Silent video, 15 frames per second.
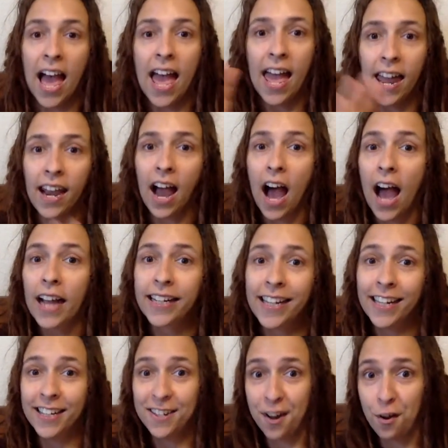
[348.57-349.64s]
And I
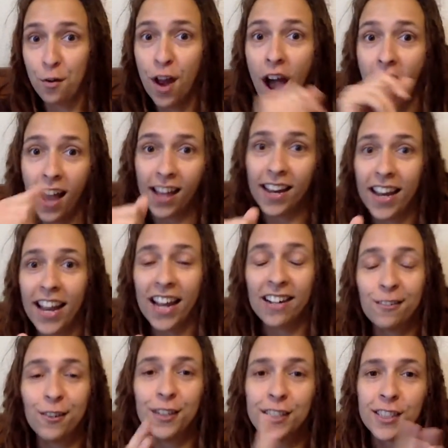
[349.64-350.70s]
kid you not,
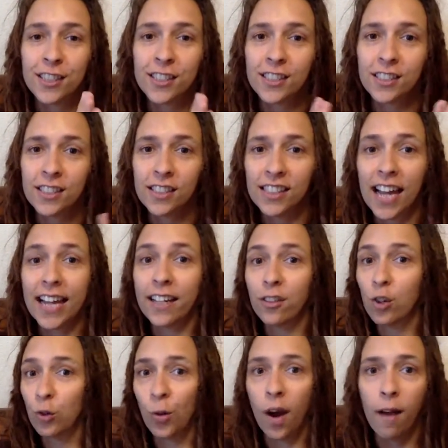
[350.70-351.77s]
it was, like,
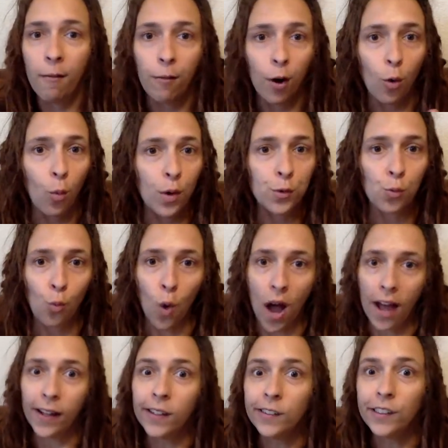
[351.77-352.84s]
the river was
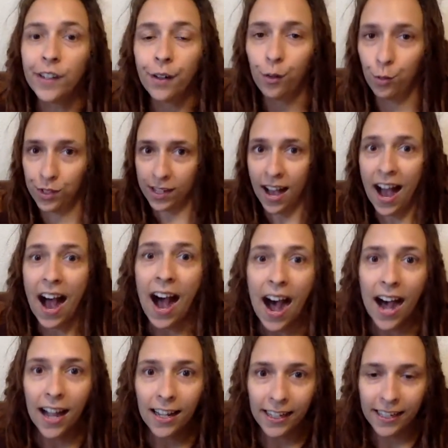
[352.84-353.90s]
wild, it was
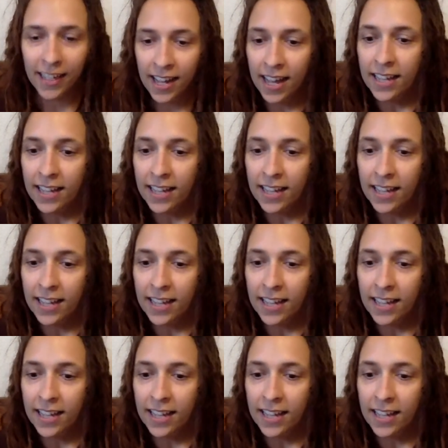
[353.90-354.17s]
high,